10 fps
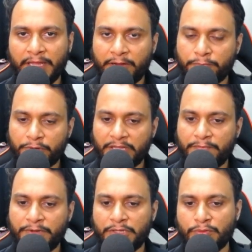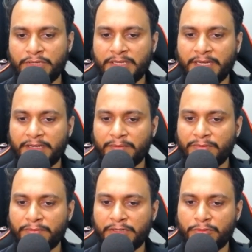and for every unique item
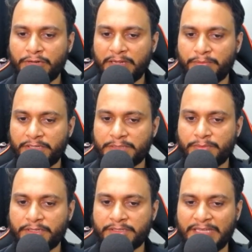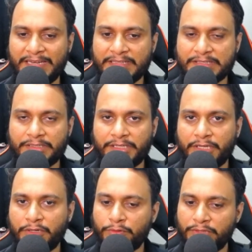we will do rank plus plus and insert it
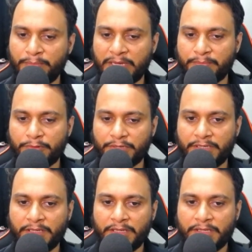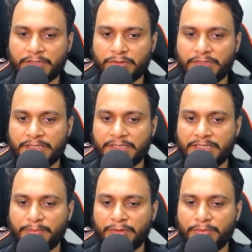into the map okay so this is
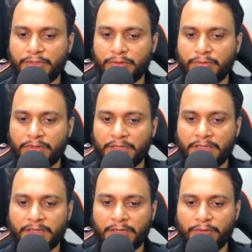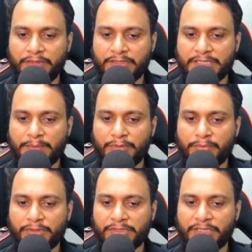step number 2 now in step
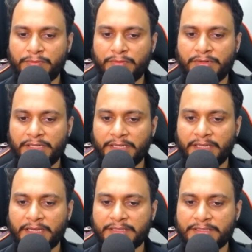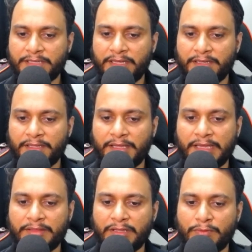number 3 we will take an answer array
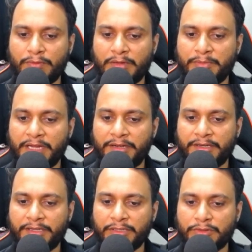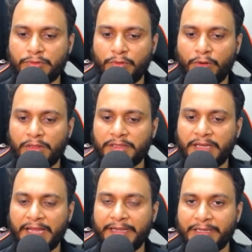and then we will be iterating through all
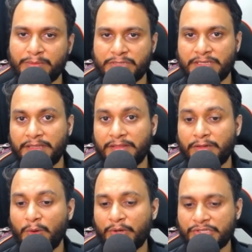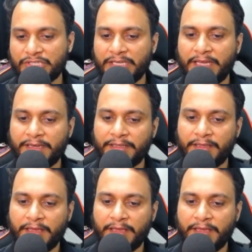the items in the original array